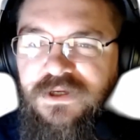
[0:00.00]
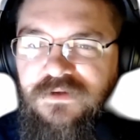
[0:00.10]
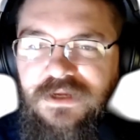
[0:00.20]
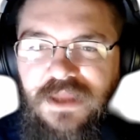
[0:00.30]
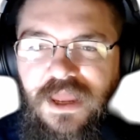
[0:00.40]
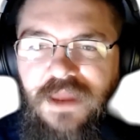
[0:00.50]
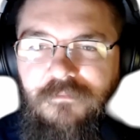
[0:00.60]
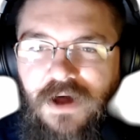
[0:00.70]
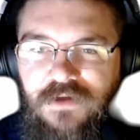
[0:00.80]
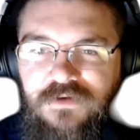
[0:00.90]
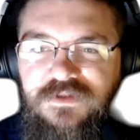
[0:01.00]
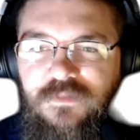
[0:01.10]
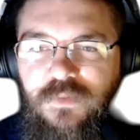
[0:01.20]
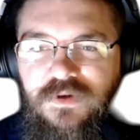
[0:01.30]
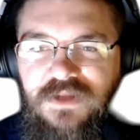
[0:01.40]
building a model
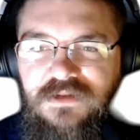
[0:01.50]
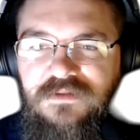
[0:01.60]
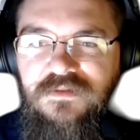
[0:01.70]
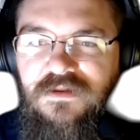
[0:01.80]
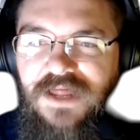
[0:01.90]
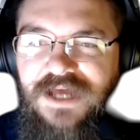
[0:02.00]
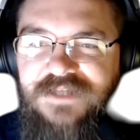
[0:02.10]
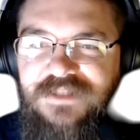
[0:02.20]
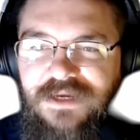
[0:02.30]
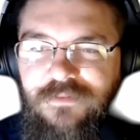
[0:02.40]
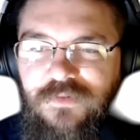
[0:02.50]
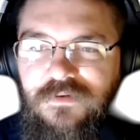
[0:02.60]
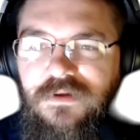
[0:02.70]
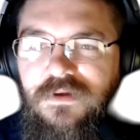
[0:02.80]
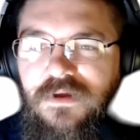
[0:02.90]
to predict the class label